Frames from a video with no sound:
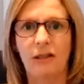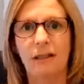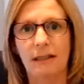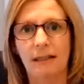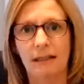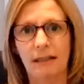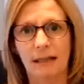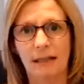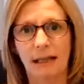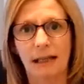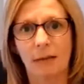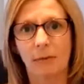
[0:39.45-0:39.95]

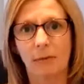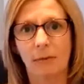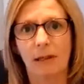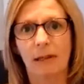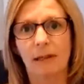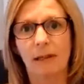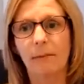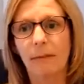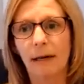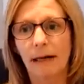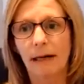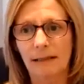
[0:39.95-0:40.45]
sustainable and
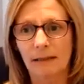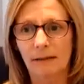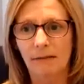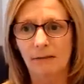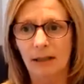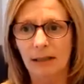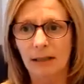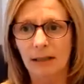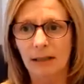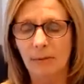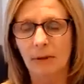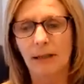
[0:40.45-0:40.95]
impact
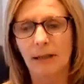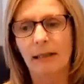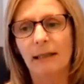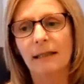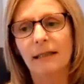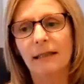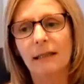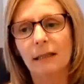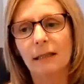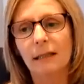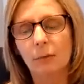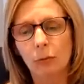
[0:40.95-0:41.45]
investment in a
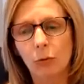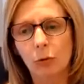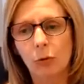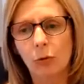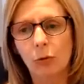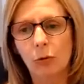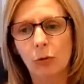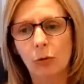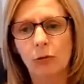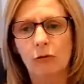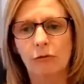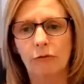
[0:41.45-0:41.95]

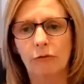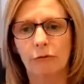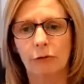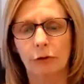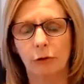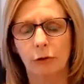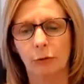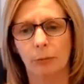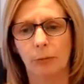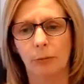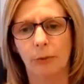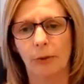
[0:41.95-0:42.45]
small
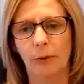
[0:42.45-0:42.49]
group.